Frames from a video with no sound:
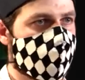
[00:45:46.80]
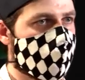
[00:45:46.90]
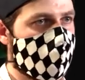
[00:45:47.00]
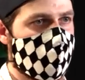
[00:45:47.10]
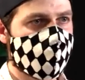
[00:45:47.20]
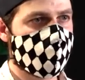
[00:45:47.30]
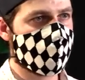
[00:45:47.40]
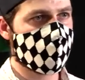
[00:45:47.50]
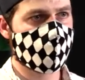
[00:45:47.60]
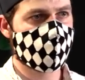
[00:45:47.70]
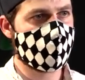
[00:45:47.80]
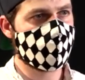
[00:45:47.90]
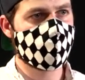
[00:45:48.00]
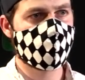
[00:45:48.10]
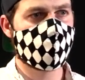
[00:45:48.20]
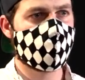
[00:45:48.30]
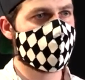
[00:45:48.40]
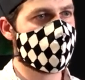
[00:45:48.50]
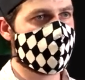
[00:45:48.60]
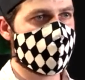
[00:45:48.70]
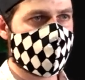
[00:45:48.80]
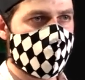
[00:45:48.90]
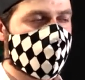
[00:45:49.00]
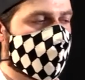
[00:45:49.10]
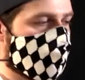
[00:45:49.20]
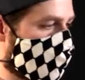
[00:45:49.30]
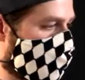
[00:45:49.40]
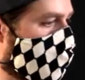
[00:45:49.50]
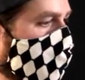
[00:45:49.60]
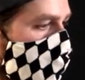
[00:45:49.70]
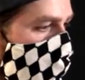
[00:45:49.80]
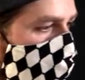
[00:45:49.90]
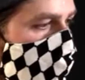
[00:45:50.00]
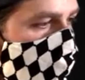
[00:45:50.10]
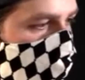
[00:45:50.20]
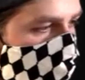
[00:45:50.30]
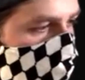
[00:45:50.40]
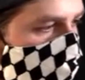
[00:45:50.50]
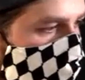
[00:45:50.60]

the last couple of steps. Yep. We're going to get our foot switch, our